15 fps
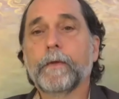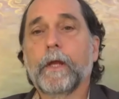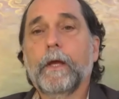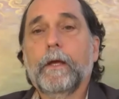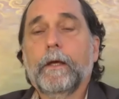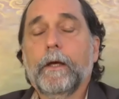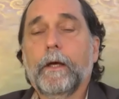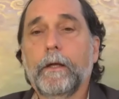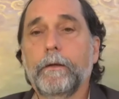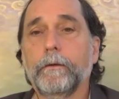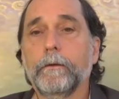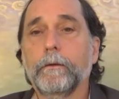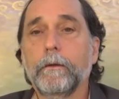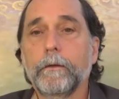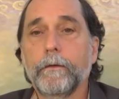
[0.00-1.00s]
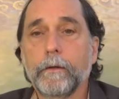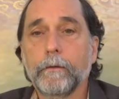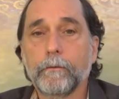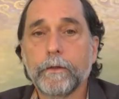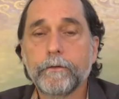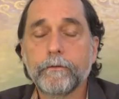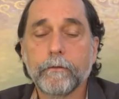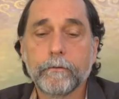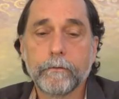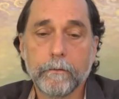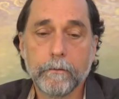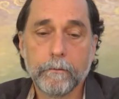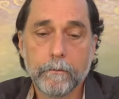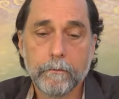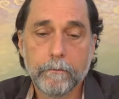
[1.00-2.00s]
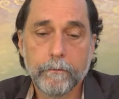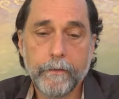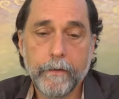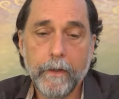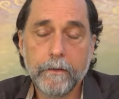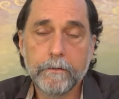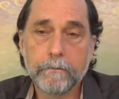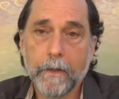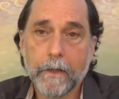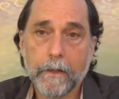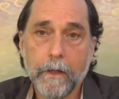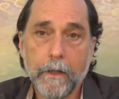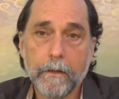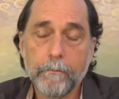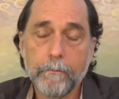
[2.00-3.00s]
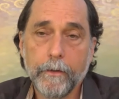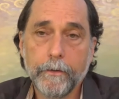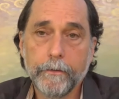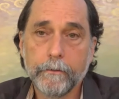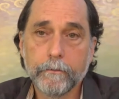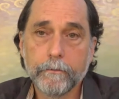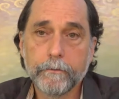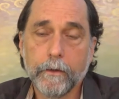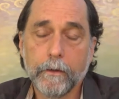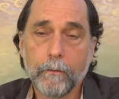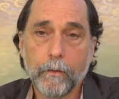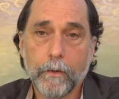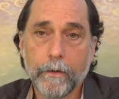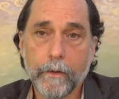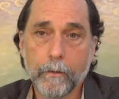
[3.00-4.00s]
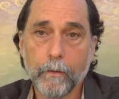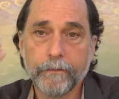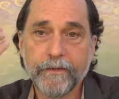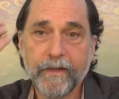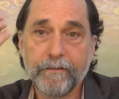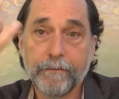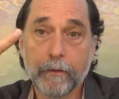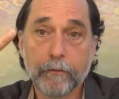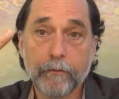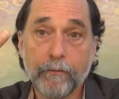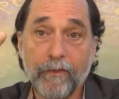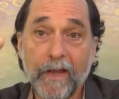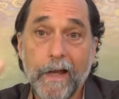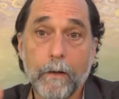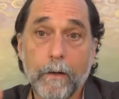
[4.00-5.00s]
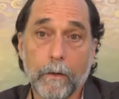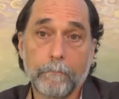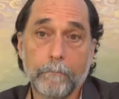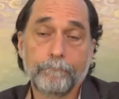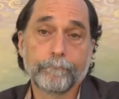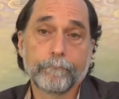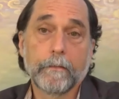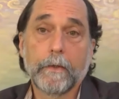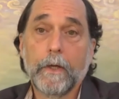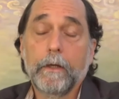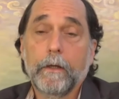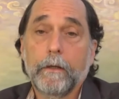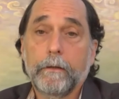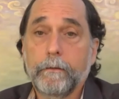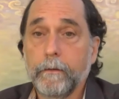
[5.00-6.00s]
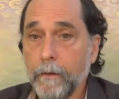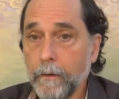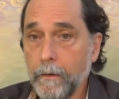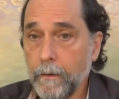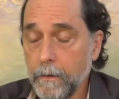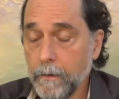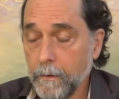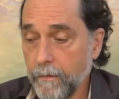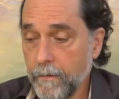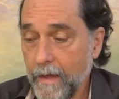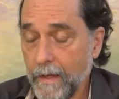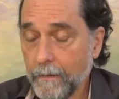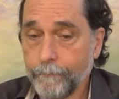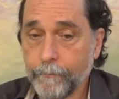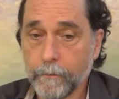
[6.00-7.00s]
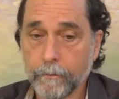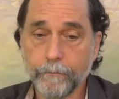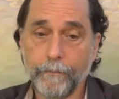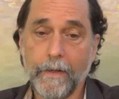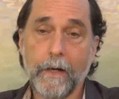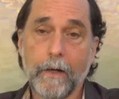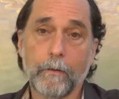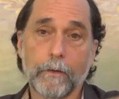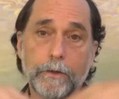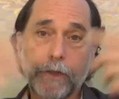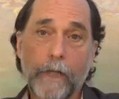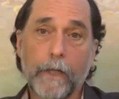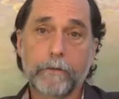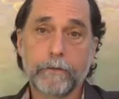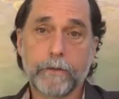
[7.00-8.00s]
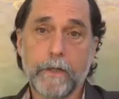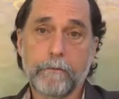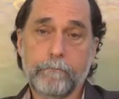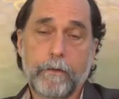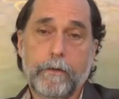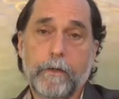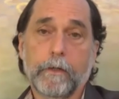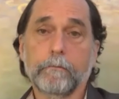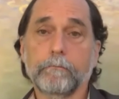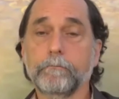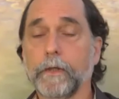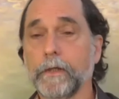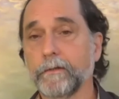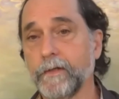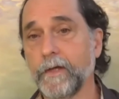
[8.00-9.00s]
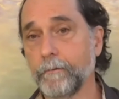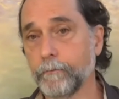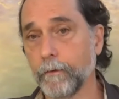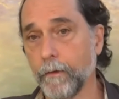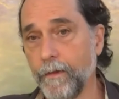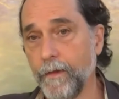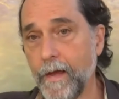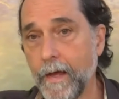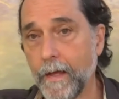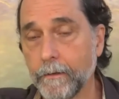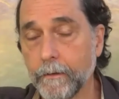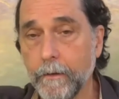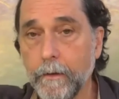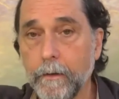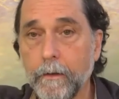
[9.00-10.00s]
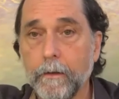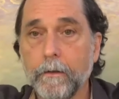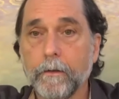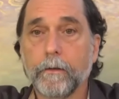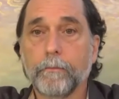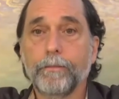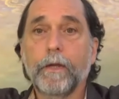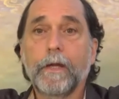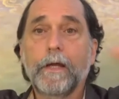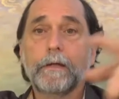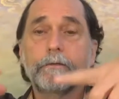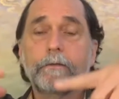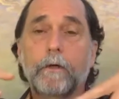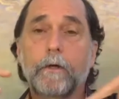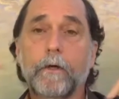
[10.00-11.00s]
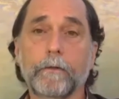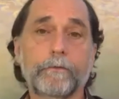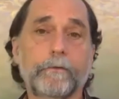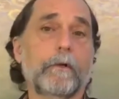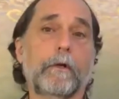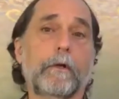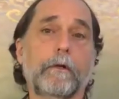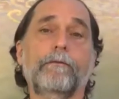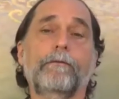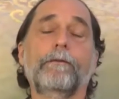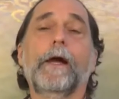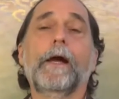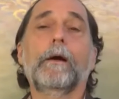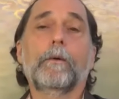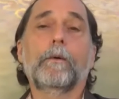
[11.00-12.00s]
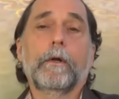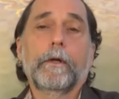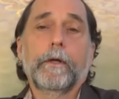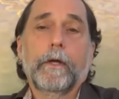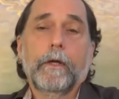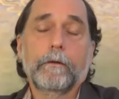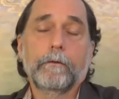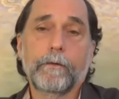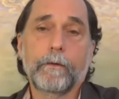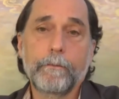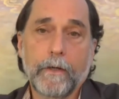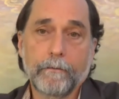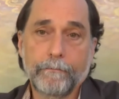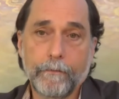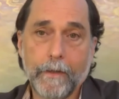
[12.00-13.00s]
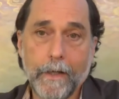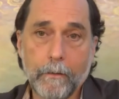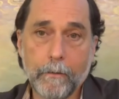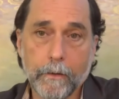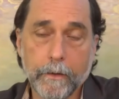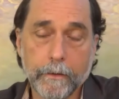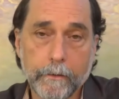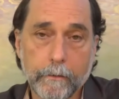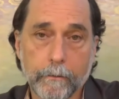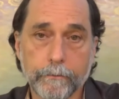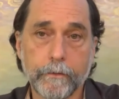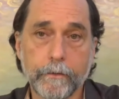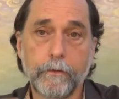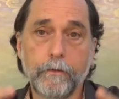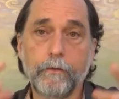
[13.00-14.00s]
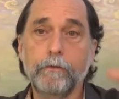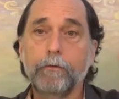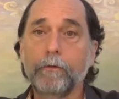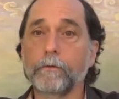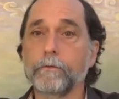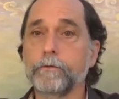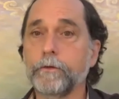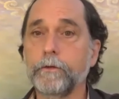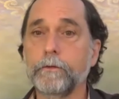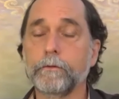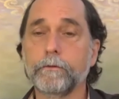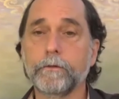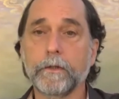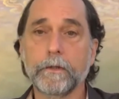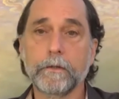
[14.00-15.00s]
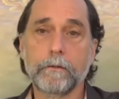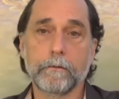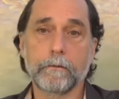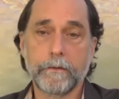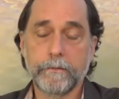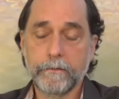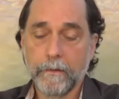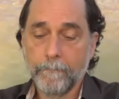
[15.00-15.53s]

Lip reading: And they reached a certain stage about 100 million years ago where there was a first flower. And that first flower changed everything, because after that, the plants all started flowering. And from that flowering, there was a huge, huge increase